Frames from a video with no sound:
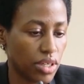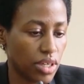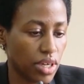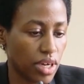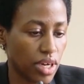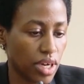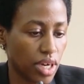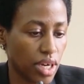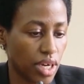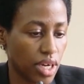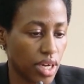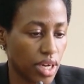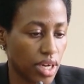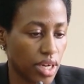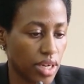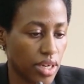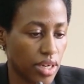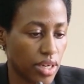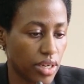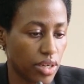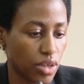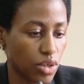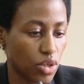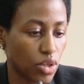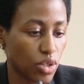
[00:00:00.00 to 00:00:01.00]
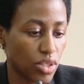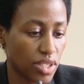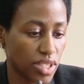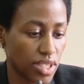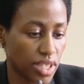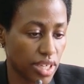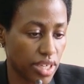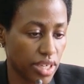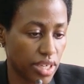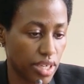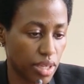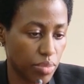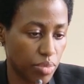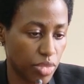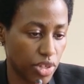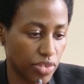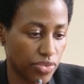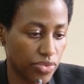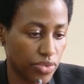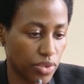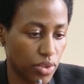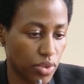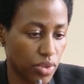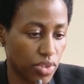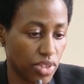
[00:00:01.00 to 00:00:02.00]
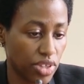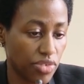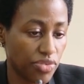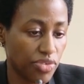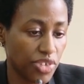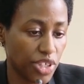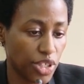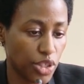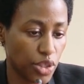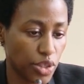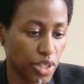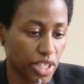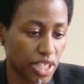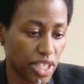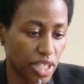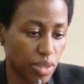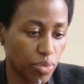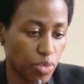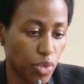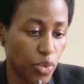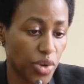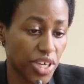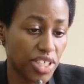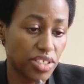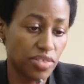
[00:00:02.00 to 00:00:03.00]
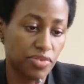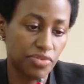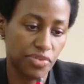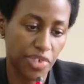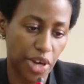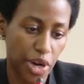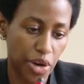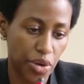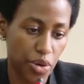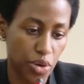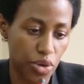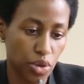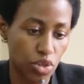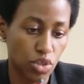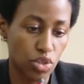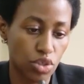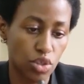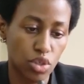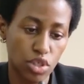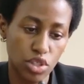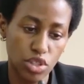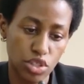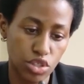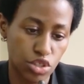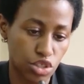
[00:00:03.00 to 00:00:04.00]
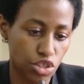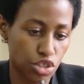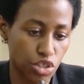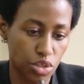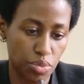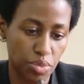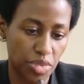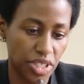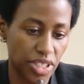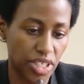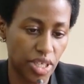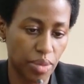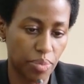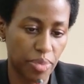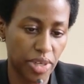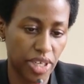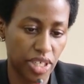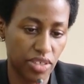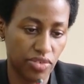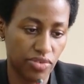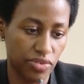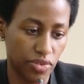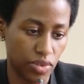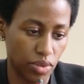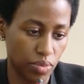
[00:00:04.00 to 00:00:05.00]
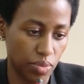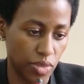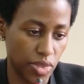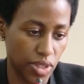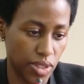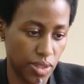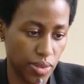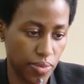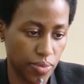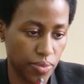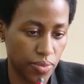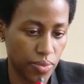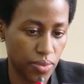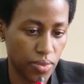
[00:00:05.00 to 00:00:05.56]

Concern number four, the video clip went viral on all social media platforms,